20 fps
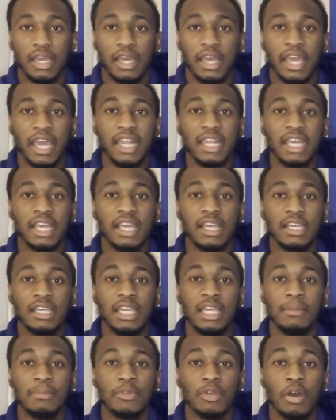and they can
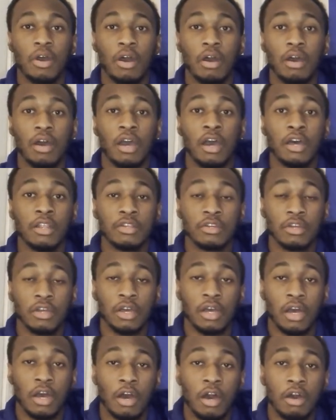keep the other
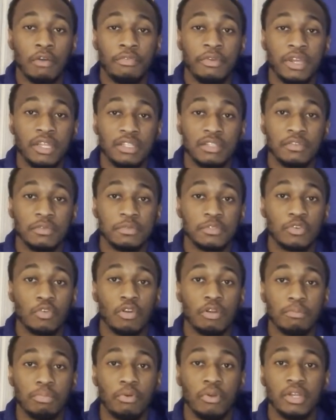offense from
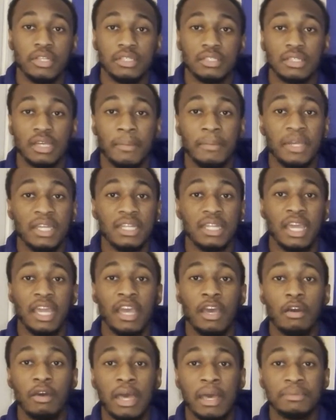scoring points. I mean, they
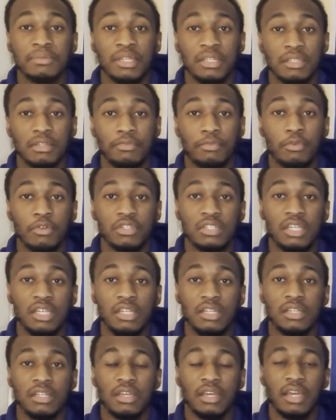held App State to
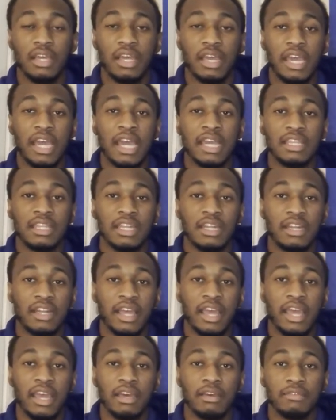14 at the end of the
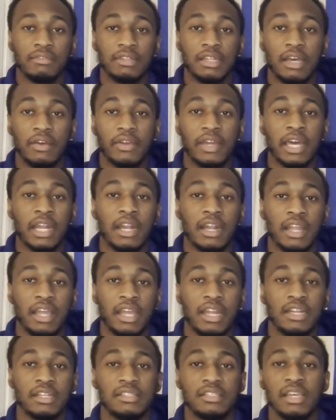half. Now, I got out of
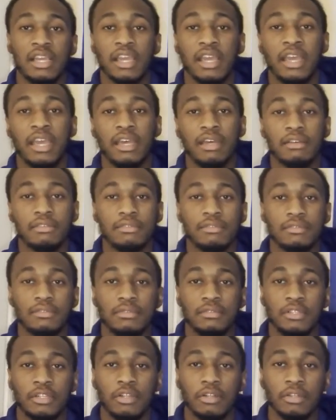hand in the second half,
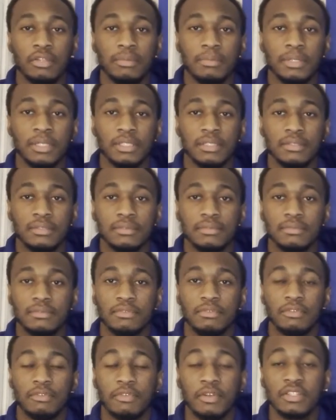clearly, but
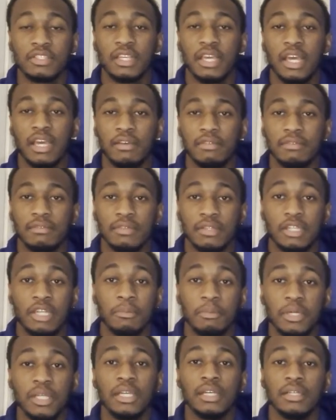for the first half, they're
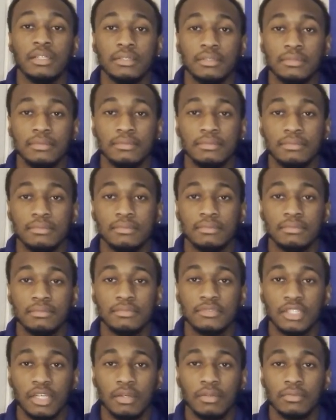pretty good.
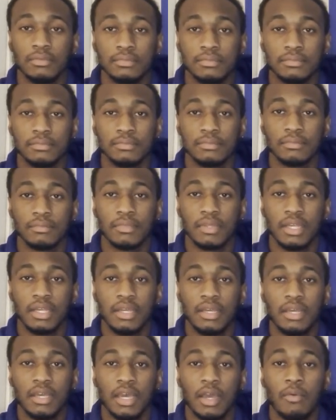So,
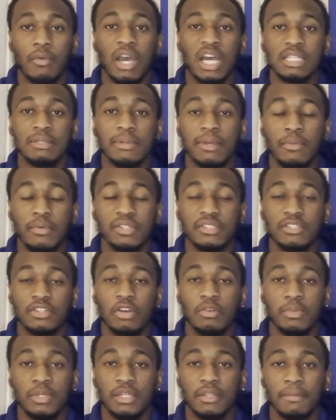a wise man once
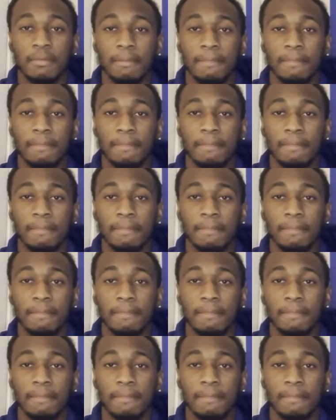told me,